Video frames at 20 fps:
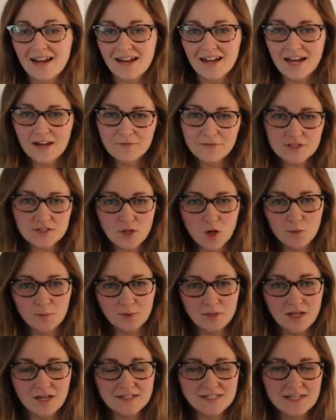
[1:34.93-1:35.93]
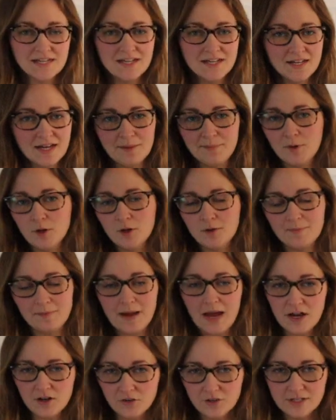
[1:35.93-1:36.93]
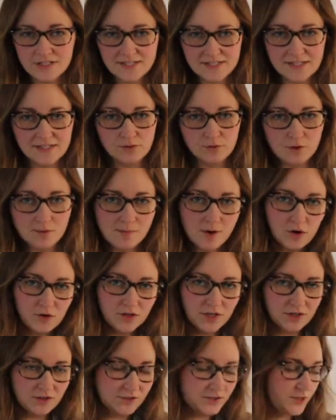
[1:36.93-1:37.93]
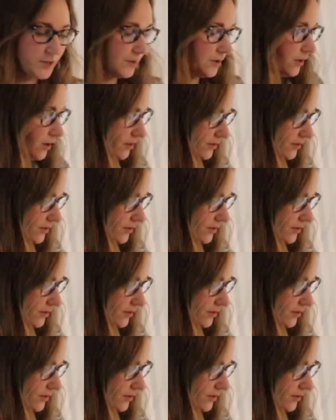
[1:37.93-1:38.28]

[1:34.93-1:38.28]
I have this all plugged in. I put batteries in the remote here, so we're